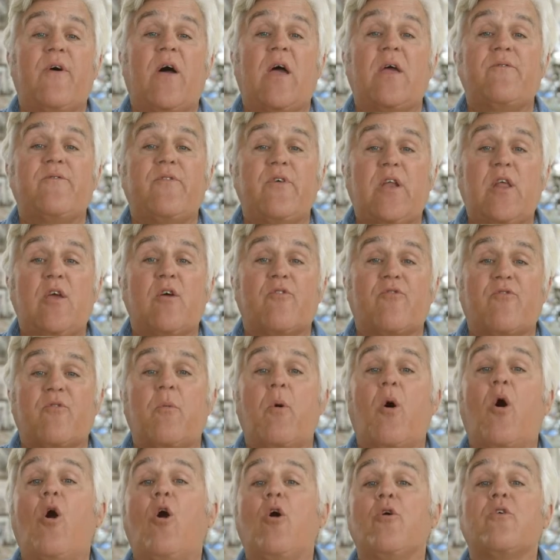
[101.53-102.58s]
find videos from
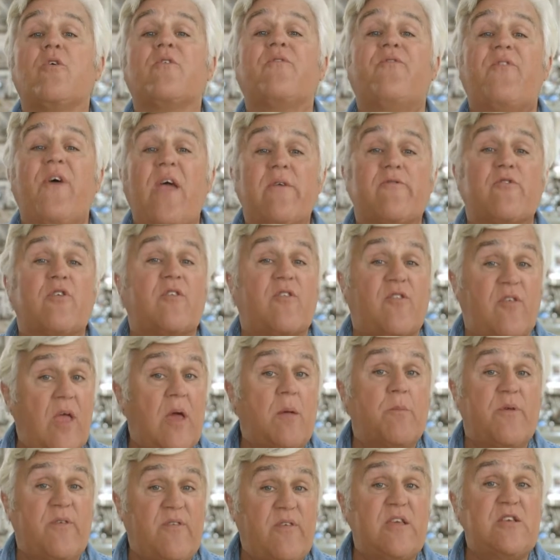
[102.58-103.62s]
all your favorite
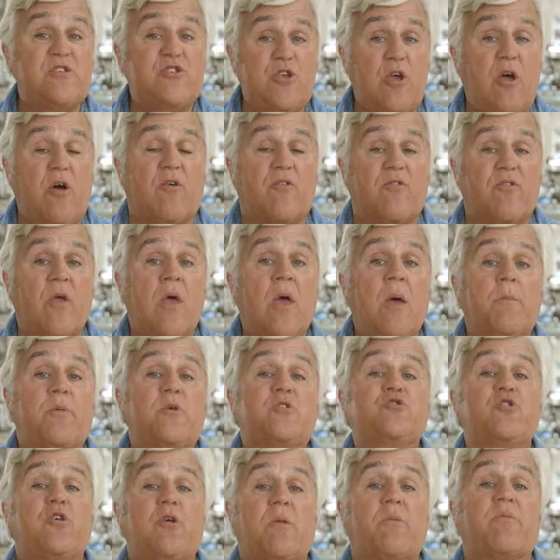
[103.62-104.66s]
CNBC shows. Be
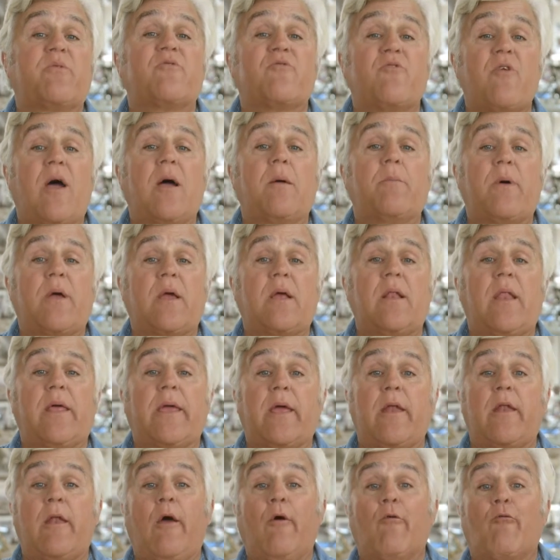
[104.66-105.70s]
sure to subscribe by
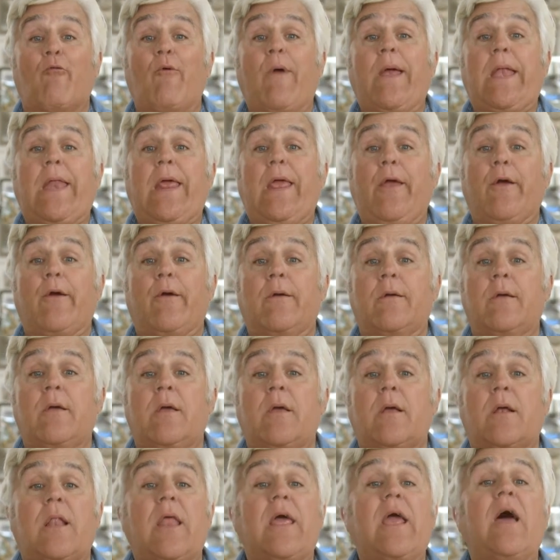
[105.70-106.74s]
clicking right here.
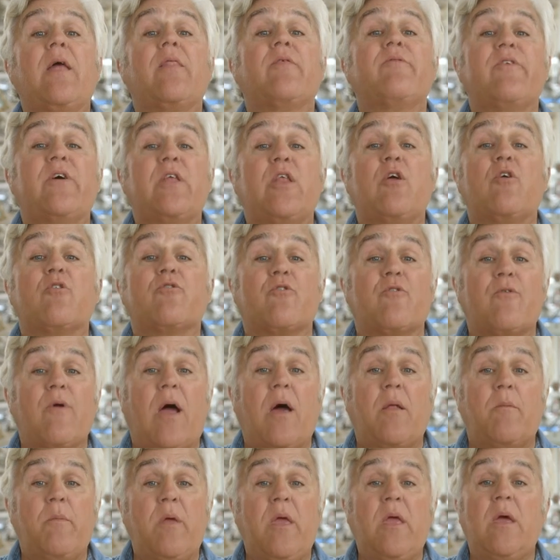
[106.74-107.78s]
Click on the videos
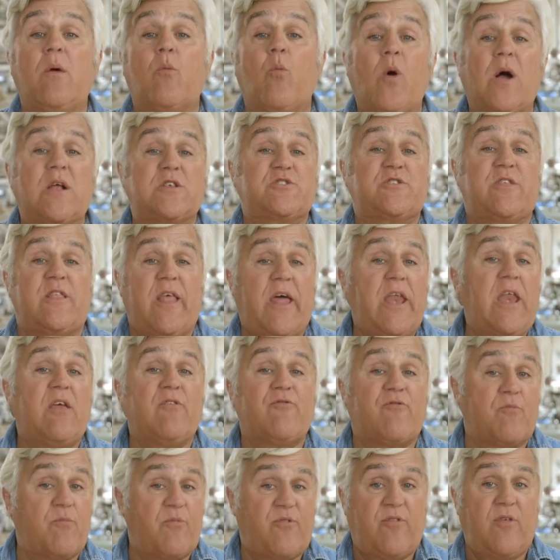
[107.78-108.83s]
around me and watch the
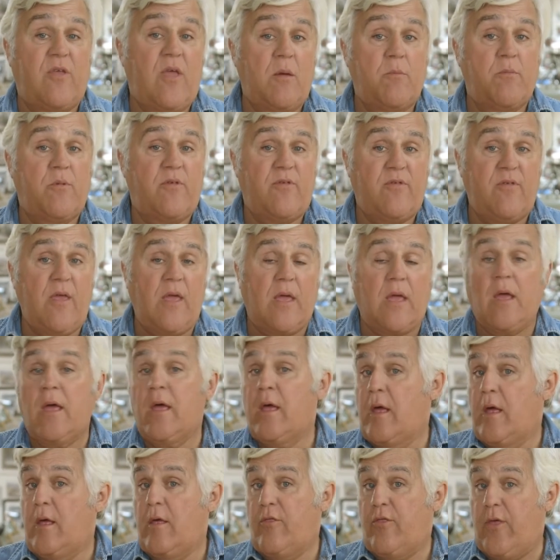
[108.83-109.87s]
latest from CNBC.
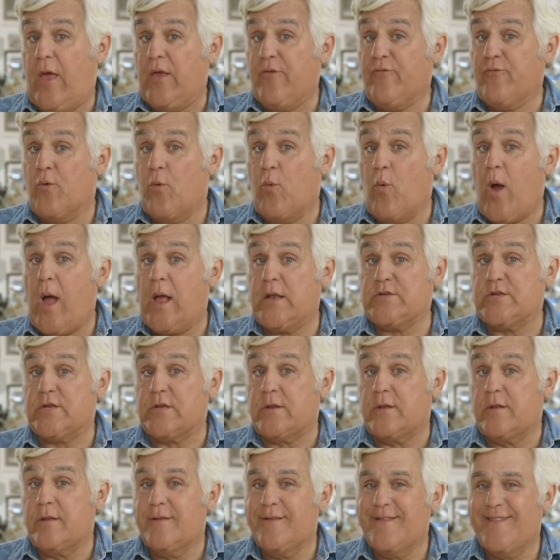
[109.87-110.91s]
Thanks for watching.